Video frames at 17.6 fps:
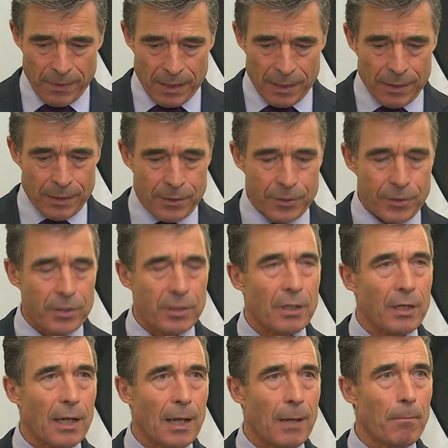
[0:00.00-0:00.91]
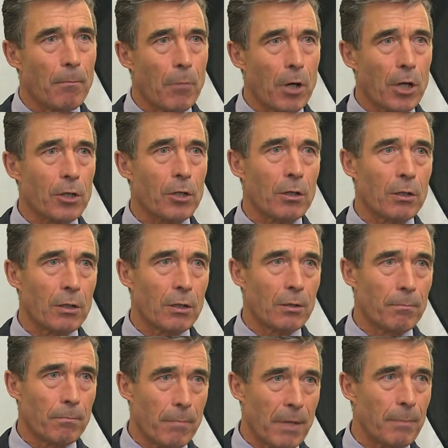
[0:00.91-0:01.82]
is a model
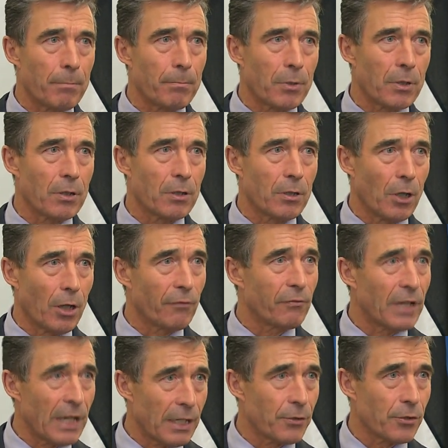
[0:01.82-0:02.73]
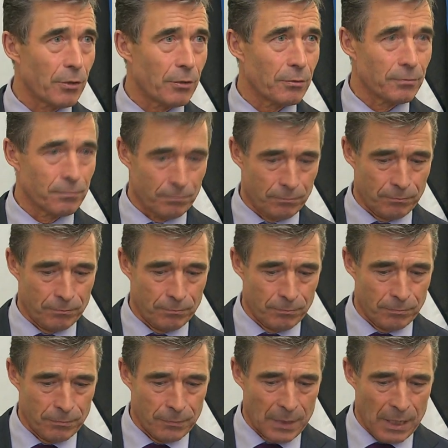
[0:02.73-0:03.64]
member of NATO.
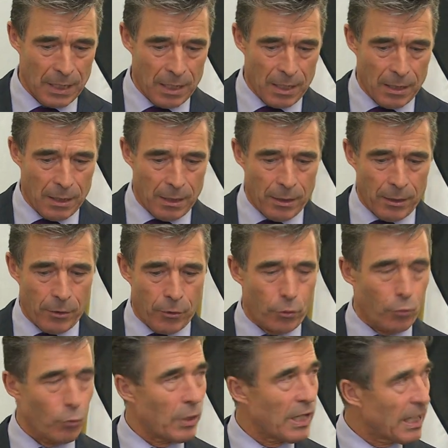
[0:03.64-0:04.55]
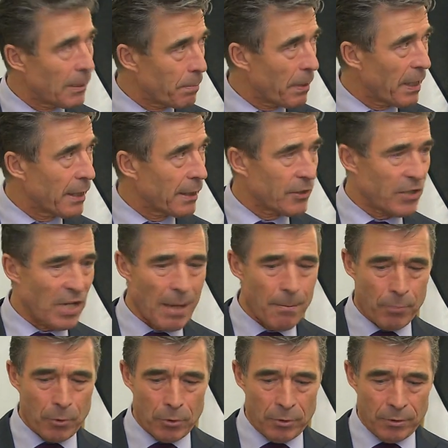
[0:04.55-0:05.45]
You lead by
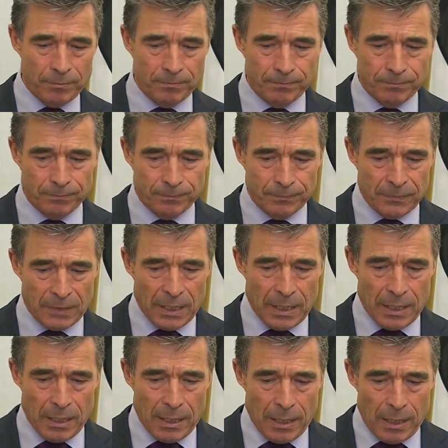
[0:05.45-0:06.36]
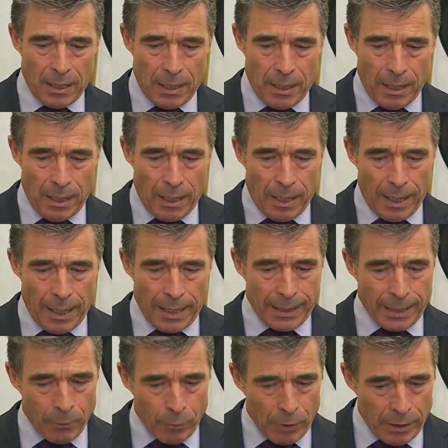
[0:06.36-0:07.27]
example,
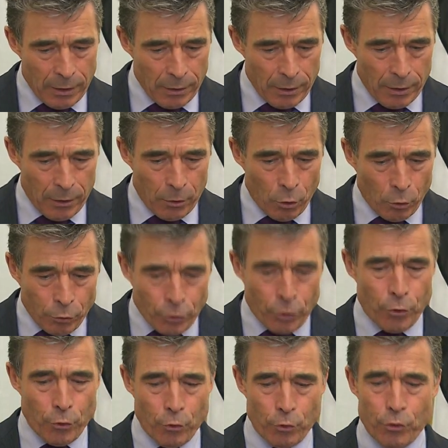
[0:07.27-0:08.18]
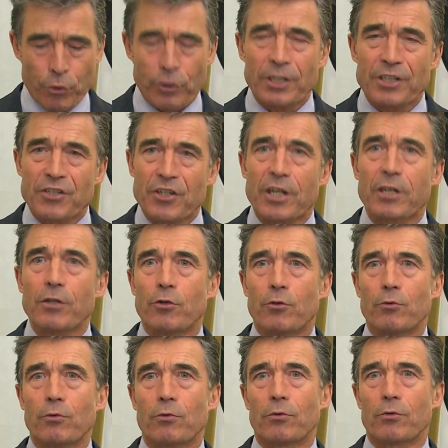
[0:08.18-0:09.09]
and I will look to you to
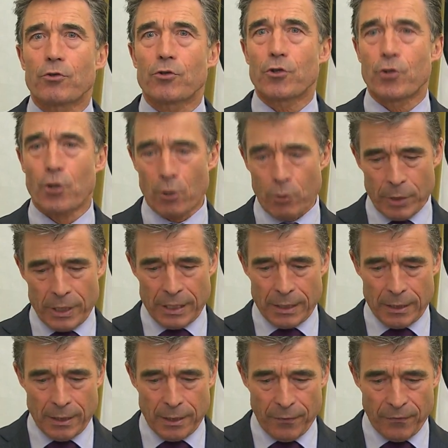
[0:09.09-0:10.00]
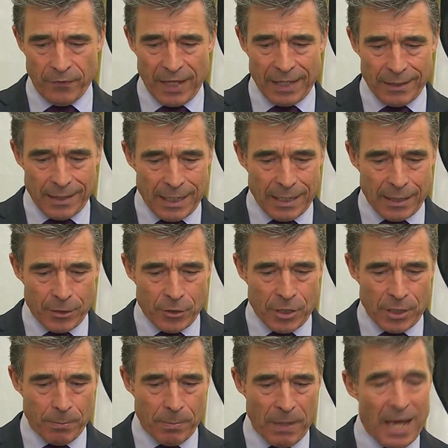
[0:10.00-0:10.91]
continue showing that
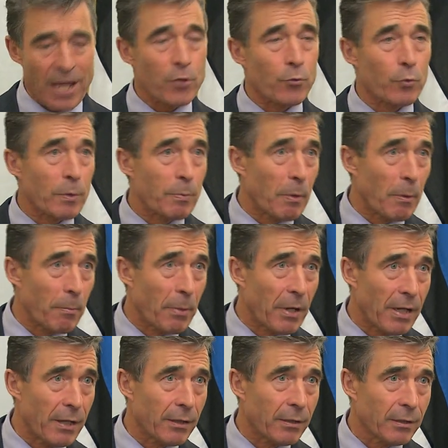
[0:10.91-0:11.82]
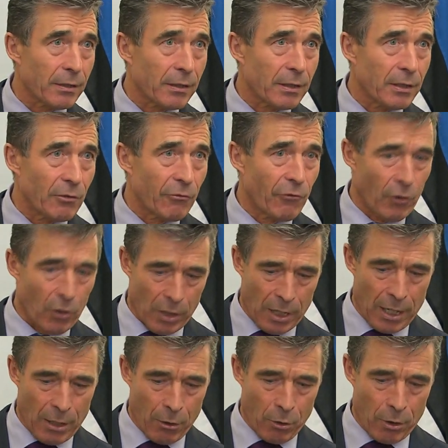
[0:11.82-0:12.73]
leadership as we prepare for
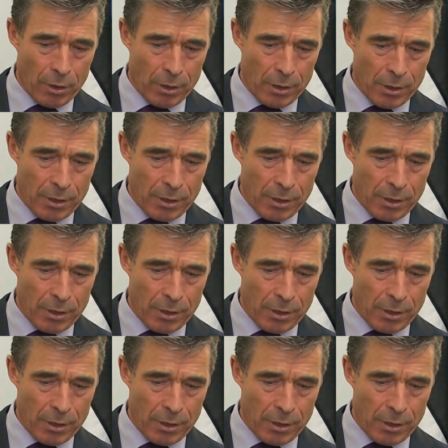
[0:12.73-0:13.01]
our